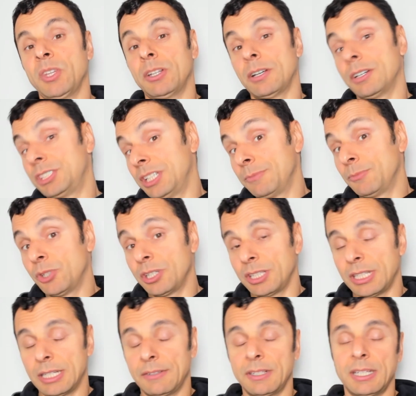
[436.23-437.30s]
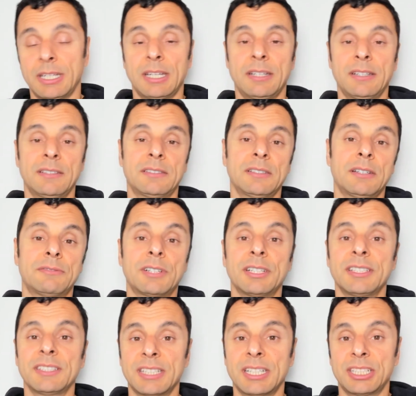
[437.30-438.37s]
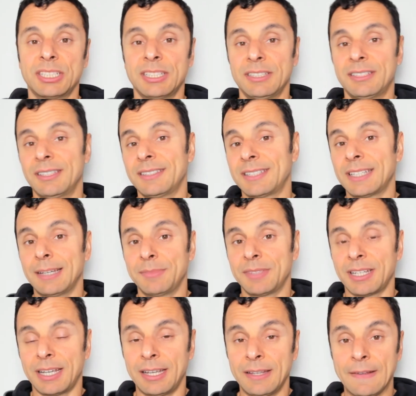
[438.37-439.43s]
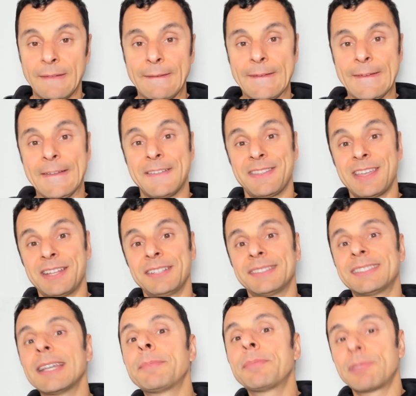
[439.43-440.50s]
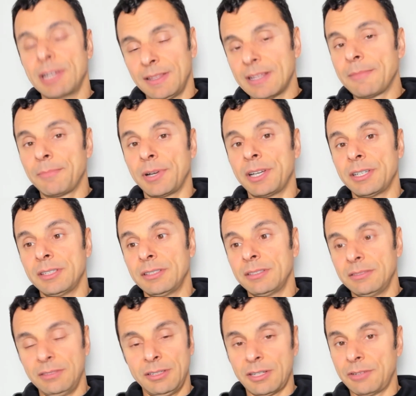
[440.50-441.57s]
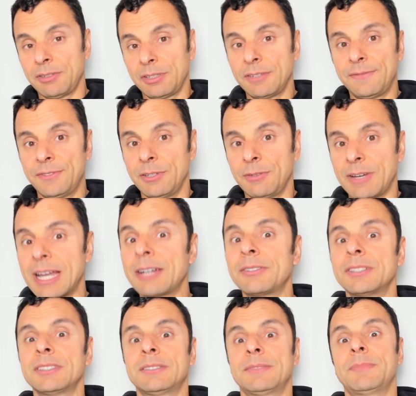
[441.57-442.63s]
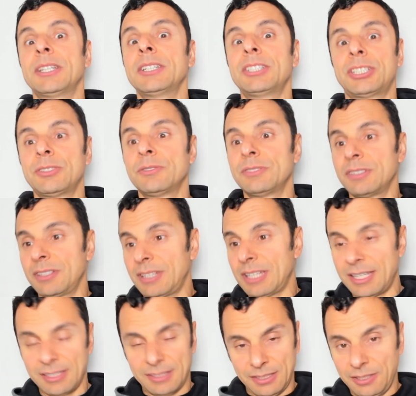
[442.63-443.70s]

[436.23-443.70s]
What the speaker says: a gym workout and a running session into the same day, then separate them by a good few hours. Make sure that they're